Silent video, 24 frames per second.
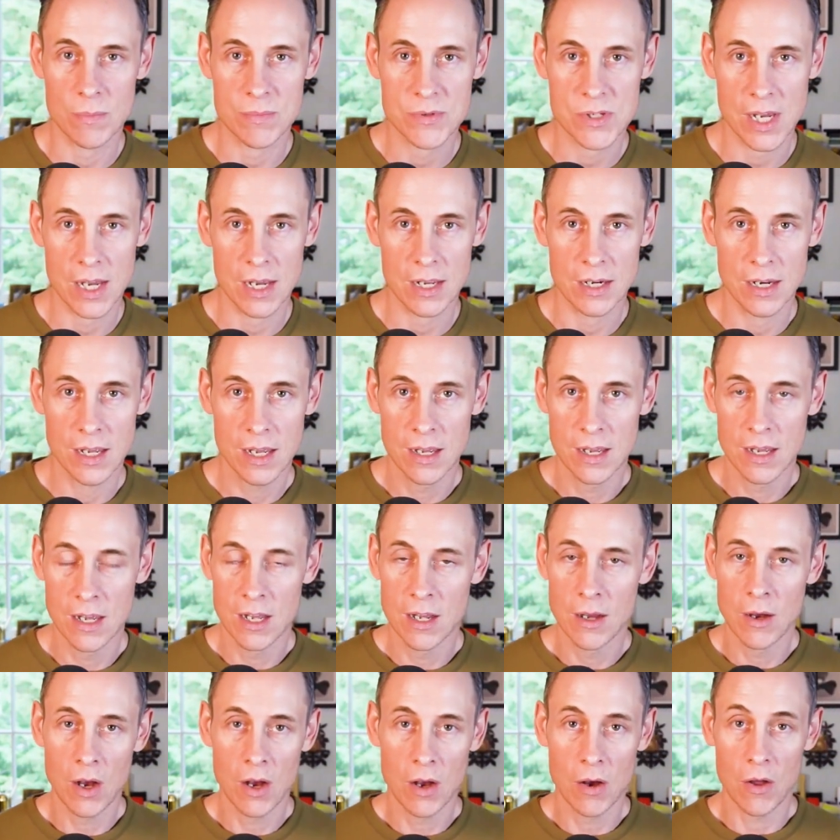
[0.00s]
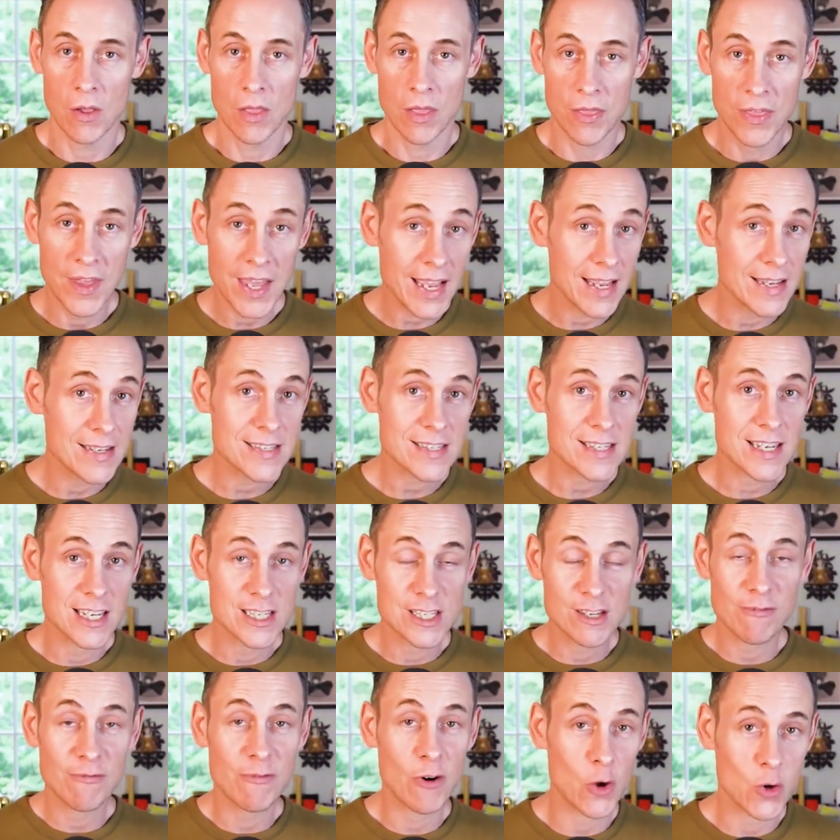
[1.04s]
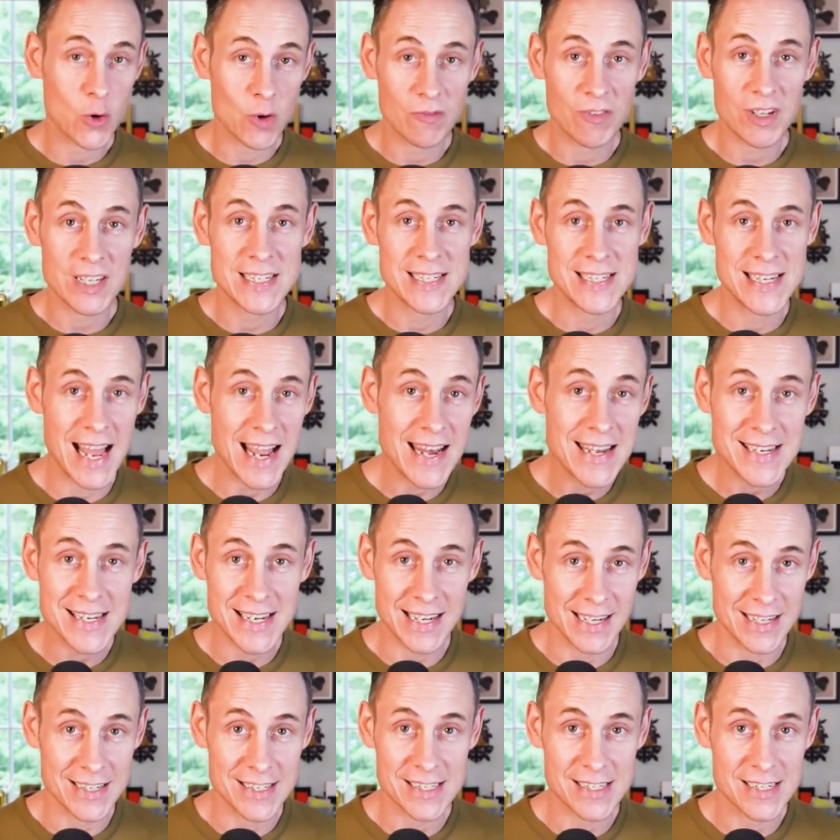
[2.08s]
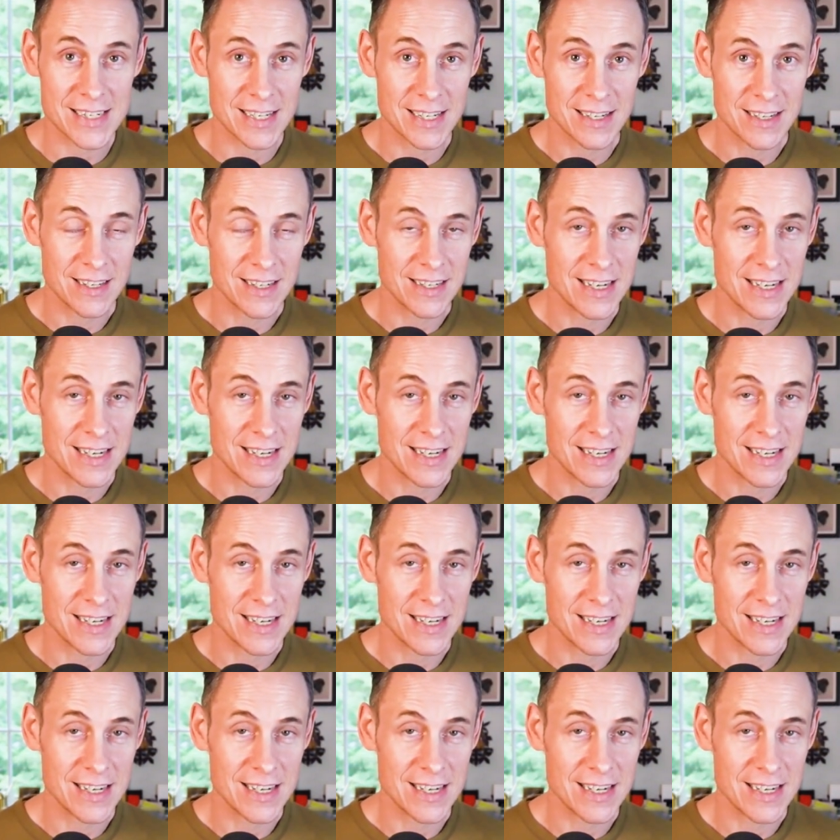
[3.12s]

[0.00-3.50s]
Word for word: website. Right. This is a photo of a dentist.